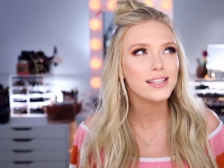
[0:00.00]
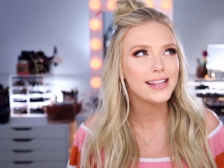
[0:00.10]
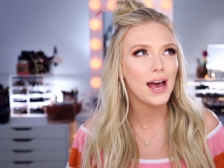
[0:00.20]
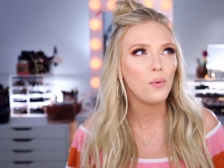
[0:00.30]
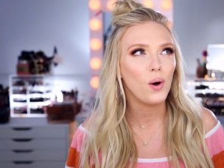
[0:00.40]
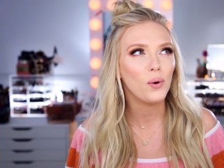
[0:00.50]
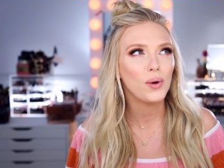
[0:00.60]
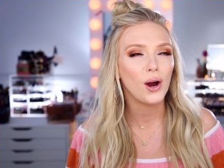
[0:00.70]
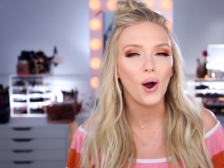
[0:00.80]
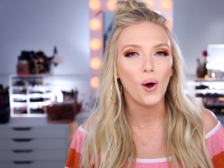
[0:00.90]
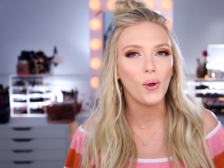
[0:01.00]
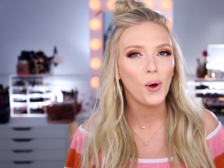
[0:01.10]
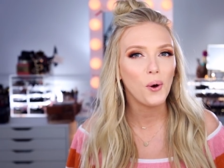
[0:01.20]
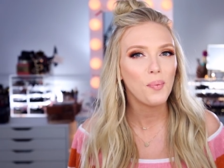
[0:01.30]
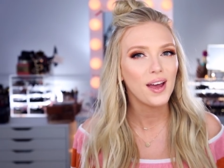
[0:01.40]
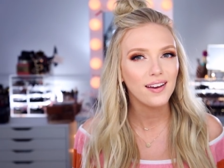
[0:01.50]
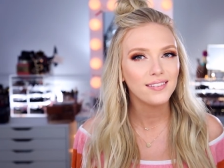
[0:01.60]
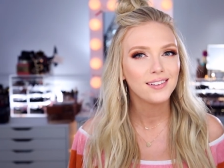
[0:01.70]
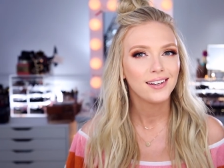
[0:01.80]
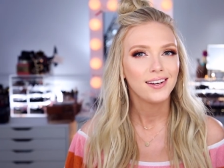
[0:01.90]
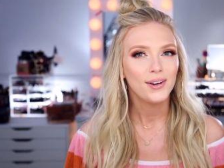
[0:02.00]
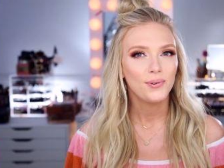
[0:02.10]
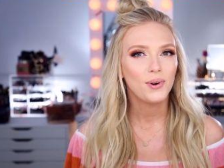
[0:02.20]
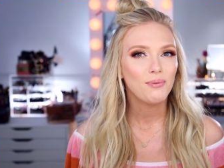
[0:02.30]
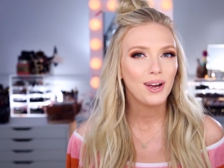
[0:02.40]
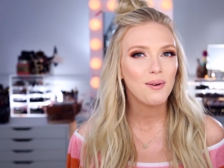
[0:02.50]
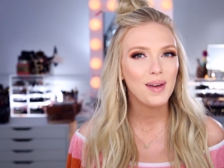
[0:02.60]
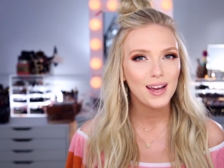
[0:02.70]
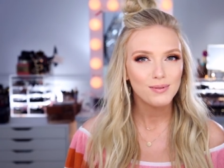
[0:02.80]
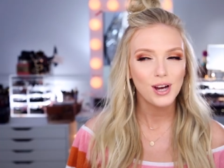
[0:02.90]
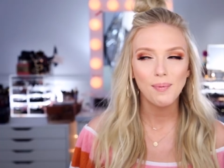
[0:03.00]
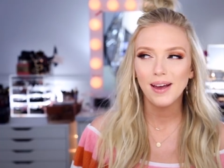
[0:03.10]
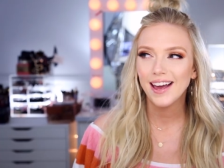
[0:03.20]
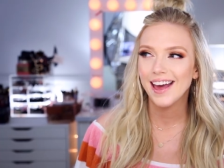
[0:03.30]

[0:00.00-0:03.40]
Isn't that what we are all hoping? when we go makeup shopping